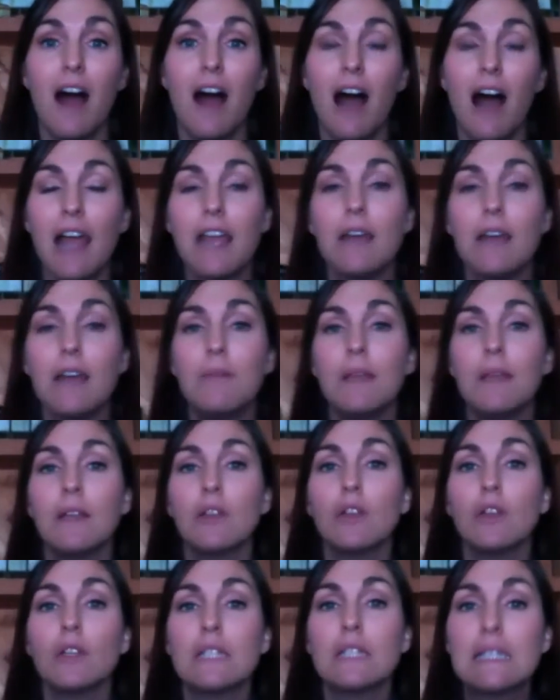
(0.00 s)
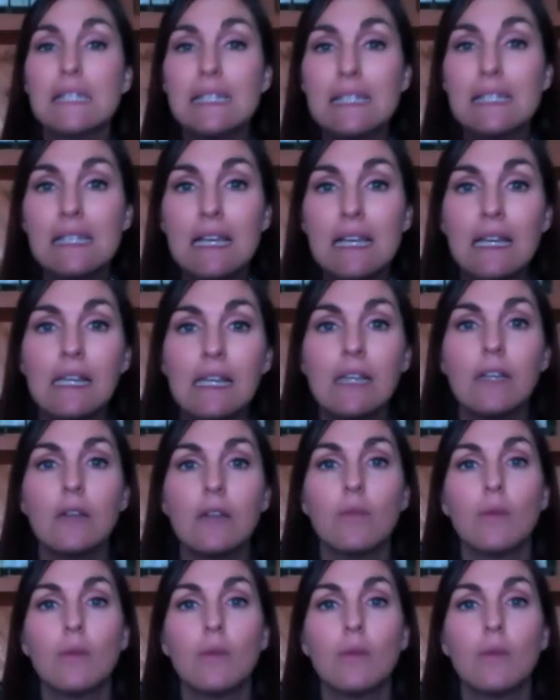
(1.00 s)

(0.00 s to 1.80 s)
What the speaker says: I have been sitting